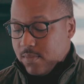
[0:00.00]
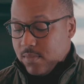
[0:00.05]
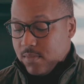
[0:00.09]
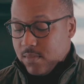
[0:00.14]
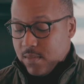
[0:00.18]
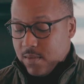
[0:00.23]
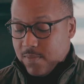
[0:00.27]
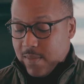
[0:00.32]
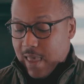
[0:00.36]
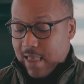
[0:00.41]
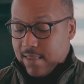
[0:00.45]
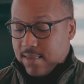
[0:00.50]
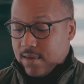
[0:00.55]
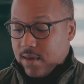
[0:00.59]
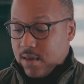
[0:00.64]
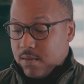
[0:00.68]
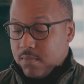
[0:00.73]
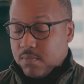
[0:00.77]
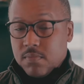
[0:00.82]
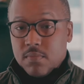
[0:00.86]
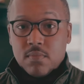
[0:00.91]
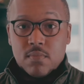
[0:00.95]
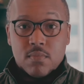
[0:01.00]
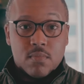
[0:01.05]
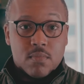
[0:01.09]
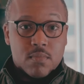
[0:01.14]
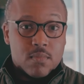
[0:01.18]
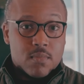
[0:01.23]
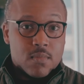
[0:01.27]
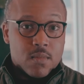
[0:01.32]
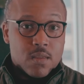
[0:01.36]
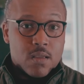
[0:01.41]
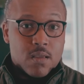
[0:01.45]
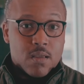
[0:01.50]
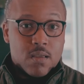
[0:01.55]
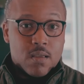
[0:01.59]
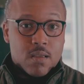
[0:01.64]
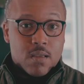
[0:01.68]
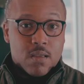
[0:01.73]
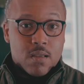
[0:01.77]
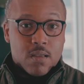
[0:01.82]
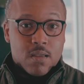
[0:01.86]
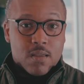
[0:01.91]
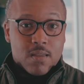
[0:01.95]
And that's it.
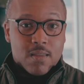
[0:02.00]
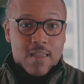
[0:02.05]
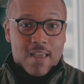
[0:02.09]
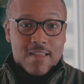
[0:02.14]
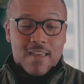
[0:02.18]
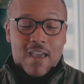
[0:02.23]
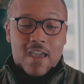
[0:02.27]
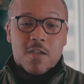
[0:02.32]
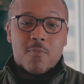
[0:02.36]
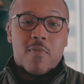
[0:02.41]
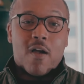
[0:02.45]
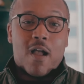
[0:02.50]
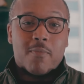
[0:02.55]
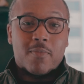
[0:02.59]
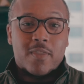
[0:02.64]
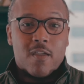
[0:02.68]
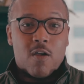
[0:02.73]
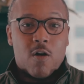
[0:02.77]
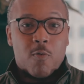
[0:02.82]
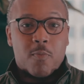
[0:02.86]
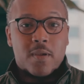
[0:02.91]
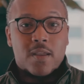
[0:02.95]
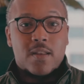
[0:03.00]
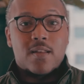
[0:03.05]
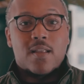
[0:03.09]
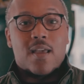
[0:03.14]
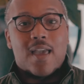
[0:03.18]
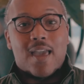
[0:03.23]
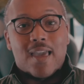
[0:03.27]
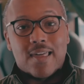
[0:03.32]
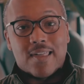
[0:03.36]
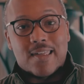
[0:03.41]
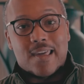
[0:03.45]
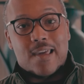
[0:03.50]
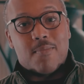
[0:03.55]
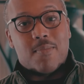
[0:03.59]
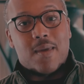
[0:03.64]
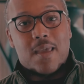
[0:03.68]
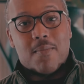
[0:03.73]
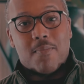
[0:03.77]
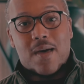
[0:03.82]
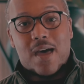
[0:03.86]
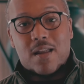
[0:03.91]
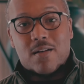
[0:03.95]
That's how you properly open a
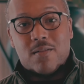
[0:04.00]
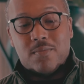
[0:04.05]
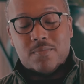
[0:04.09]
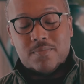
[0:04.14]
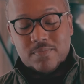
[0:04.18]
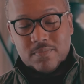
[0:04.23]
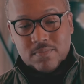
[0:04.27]
champagne bottle.